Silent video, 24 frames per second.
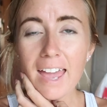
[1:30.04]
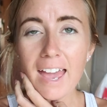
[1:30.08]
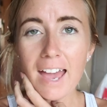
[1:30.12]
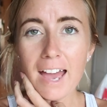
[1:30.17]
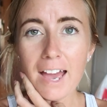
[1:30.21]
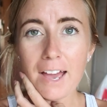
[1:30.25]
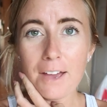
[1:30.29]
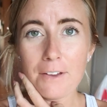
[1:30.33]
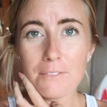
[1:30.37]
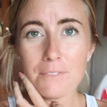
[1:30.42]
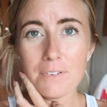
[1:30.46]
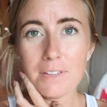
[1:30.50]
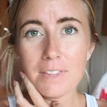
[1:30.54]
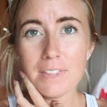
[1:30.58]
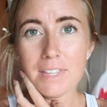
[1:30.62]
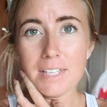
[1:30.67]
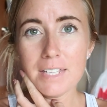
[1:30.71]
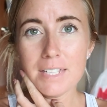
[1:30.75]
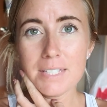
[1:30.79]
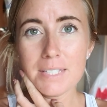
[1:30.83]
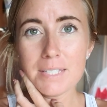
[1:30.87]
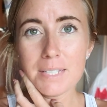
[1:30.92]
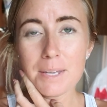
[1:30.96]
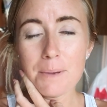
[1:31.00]
have
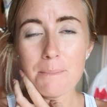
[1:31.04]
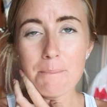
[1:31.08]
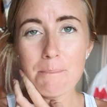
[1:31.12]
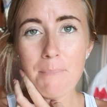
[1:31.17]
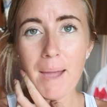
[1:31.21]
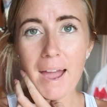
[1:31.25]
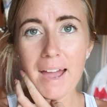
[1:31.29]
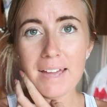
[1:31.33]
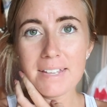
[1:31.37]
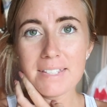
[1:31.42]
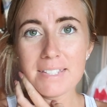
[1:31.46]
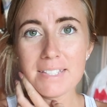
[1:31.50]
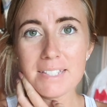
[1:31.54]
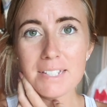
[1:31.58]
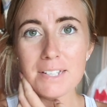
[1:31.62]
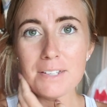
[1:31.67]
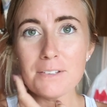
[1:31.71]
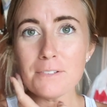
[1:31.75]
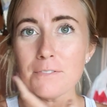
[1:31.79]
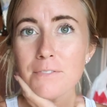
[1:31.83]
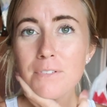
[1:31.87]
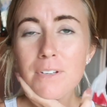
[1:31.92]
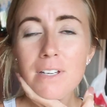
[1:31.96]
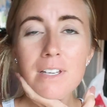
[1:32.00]
this
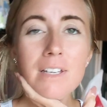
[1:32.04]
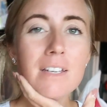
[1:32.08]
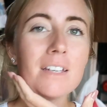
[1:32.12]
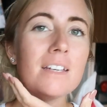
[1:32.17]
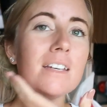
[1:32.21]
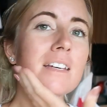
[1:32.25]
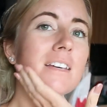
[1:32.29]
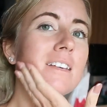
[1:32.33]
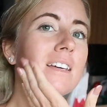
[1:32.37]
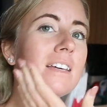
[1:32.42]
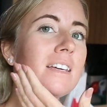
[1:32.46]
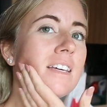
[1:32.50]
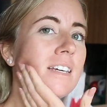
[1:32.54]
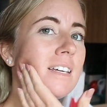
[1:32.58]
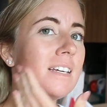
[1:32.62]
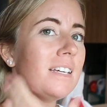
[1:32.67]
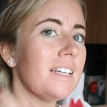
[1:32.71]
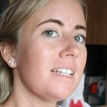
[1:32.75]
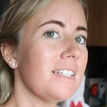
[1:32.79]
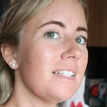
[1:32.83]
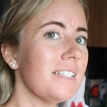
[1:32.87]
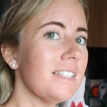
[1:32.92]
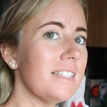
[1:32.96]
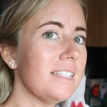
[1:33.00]
massive
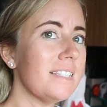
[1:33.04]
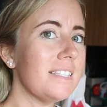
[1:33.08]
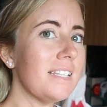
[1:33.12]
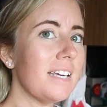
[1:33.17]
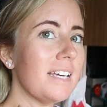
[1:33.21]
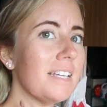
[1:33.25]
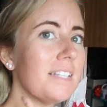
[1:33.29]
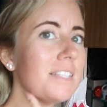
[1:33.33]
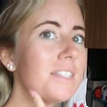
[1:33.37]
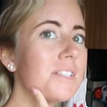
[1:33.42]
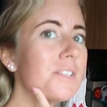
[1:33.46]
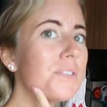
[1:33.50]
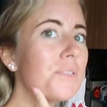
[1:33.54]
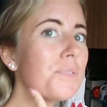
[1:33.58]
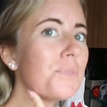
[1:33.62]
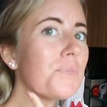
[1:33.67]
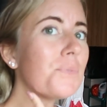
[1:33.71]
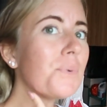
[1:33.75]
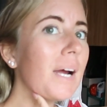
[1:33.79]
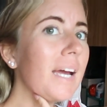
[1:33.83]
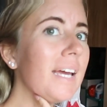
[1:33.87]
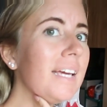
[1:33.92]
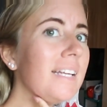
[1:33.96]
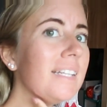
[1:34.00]
zit
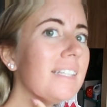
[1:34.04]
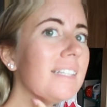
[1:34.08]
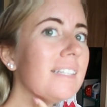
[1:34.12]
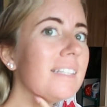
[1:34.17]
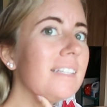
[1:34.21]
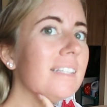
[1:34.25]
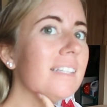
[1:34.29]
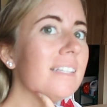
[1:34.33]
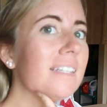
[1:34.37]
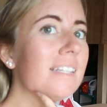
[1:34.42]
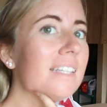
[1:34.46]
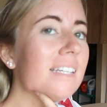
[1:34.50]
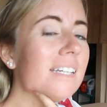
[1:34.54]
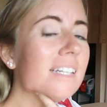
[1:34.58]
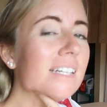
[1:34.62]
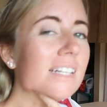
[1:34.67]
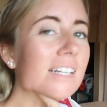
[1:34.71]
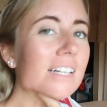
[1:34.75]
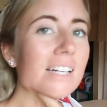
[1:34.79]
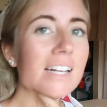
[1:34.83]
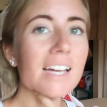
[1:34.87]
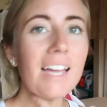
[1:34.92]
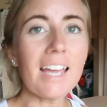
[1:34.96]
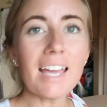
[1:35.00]
right
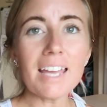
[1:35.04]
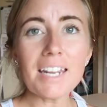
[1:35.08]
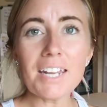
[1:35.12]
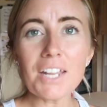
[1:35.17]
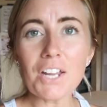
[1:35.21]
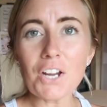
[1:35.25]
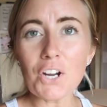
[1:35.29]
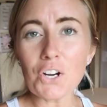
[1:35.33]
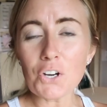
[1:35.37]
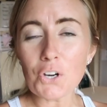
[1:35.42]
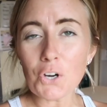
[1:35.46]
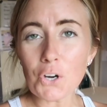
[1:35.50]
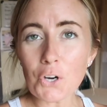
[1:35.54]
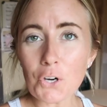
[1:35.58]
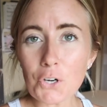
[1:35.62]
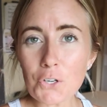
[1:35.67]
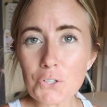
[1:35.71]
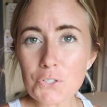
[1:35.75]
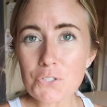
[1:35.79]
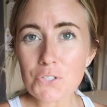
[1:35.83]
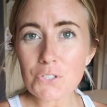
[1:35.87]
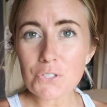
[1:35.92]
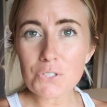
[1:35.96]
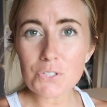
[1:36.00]
here, and it
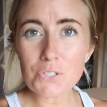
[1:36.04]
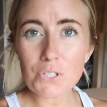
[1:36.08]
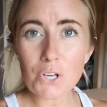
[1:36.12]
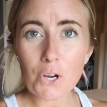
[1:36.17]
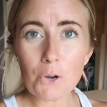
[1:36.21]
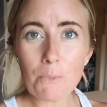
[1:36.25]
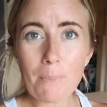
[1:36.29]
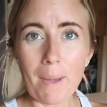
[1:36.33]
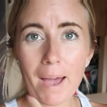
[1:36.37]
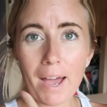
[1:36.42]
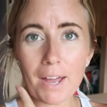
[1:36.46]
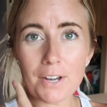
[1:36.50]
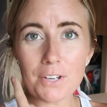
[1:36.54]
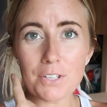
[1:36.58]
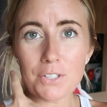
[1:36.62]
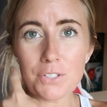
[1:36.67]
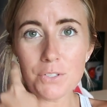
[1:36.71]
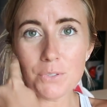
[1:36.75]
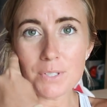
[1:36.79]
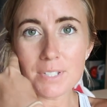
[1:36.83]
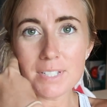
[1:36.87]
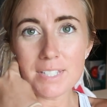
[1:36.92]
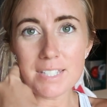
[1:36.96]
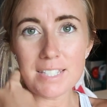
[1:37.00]
hurts so bad.
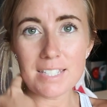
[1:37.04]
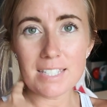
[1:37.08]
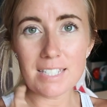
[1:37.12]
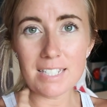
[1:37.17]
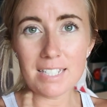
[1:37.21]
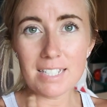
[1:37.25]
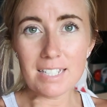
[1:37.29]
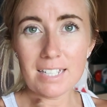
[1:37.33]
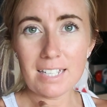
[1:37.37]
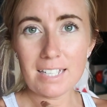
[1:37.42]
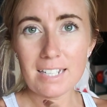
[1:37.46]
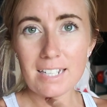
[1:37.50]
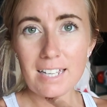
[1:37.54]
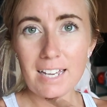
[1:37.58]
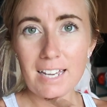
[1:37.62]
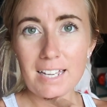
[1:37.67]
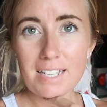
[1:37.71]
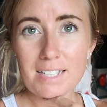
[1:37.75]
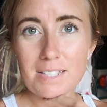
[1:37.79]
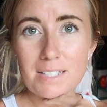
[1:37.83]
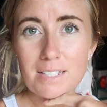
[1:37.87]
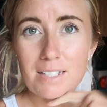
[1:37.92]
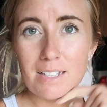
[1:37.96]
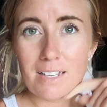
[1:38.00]
You can see it
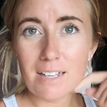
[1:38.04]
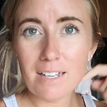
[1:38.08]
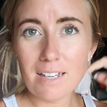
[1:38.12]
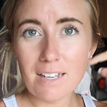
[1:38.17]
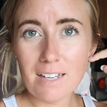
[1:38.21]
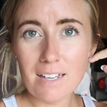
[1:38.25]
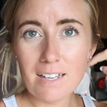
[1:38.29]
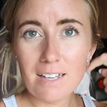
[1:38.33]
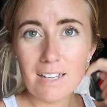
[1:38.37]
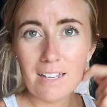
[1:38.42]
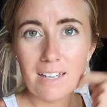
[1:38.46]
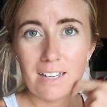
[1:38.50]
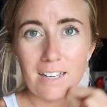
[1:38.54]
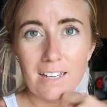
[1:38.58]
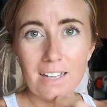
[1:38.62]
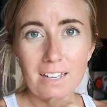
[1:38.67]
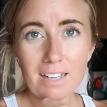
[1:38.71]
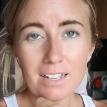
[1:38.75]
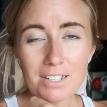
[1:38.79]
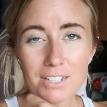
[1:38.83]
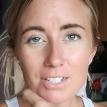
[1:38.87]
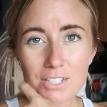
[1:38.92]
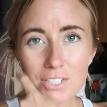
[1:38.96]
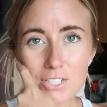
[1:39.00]
has
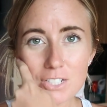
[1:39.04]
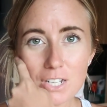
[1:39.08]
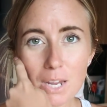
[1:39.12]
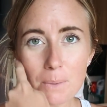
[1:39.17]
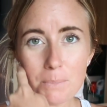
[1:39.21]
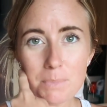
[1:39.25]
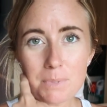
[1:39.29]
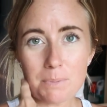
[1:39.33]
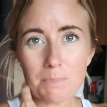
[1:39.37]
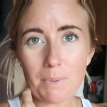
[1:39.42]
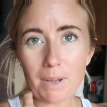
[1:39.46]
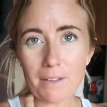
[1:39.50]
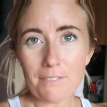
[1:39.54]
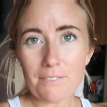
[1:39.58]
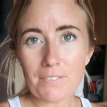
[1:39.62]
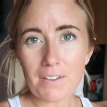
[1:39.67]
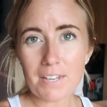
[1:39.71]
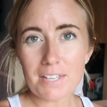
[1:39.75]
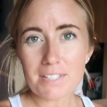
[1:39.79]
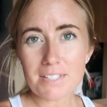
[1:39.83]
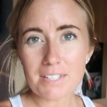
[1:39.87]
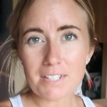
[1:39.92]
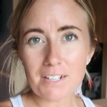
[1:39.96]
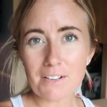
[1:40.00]
shaped my
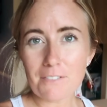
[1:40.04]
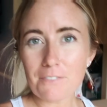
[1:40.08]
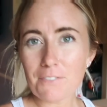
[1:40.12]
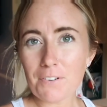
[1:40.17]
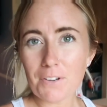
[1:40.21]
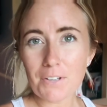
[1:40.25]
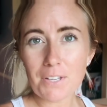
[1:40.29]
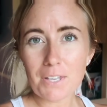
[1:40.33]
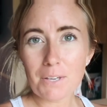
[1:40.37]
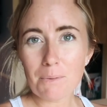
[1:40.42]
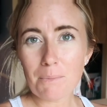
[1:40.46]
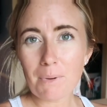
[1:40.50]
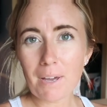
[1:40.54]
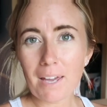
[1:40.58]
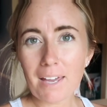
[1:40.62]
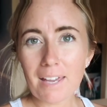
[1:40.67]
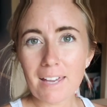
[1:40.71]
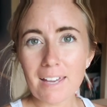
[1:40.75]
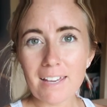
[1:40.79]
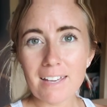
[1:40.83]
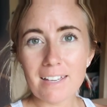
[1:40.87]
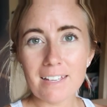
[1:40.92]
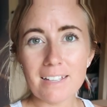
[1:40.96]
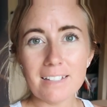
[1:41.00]
face in a funky
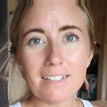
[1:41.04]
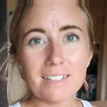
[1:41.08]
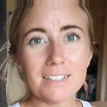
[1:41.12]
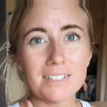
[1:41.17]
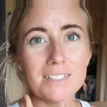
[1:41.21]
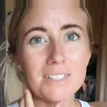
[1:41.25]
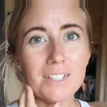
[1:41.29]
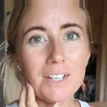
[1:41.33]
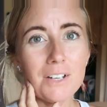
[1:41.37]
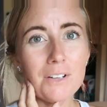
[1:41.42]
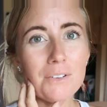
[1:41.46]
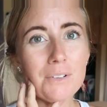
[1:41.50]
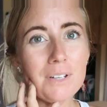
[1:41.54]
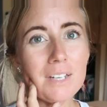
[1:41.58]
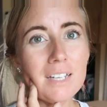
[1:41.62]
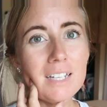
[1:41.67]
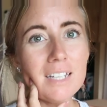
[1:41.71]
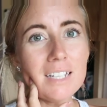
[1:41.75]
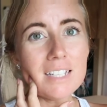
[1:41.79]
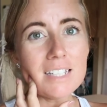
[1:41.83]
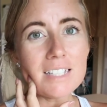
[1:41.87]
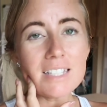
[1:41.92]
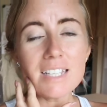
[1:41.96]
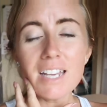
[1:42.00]
way. So
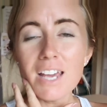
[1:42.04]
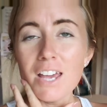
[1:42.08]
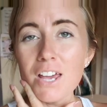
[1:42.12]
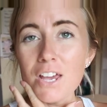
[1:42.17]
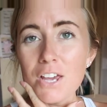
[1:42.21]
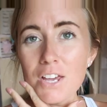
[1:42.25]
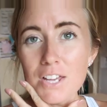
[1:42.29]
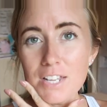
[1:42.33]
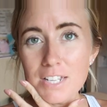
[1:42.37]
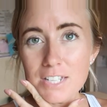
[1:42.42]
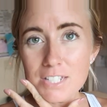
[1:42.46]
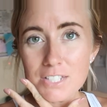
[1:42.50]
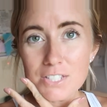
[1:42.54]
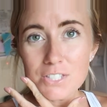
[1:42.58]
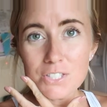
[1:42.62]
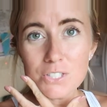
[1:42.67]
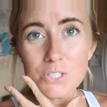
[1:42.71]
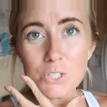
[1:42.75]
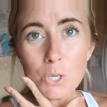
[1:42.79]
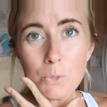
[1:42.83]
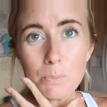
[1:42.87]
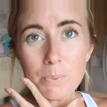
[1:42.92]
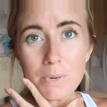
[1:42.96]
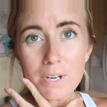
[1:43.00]
it is
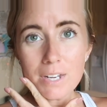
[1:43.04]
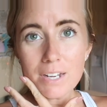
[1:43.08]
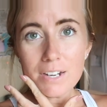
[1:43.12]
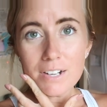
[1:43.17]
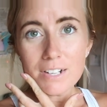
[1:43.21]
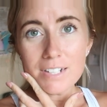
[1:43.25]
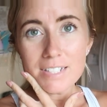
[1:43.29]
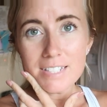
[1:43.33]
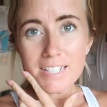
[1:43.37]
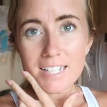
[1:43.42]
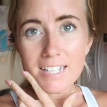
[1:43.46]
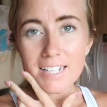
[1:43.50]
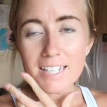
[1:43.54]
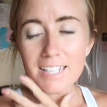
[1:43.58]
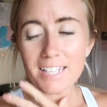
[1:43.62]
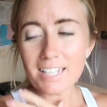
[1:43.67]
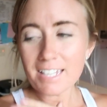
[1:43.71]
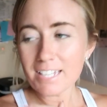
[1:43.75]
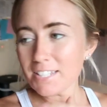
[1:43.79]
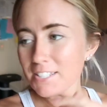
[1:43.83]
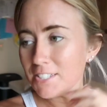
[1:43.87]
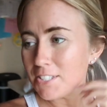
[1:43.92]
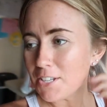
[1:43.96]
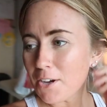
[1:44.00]
super
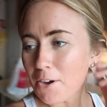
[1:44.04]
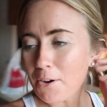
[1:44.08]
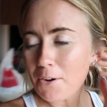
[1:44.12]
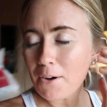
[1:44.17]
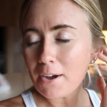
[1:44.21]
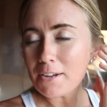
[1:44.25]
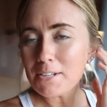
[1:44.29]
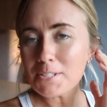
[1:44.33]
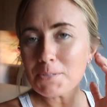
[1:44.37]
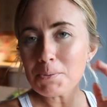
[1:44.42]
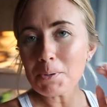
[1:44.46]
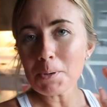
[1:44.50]
irritating. So I just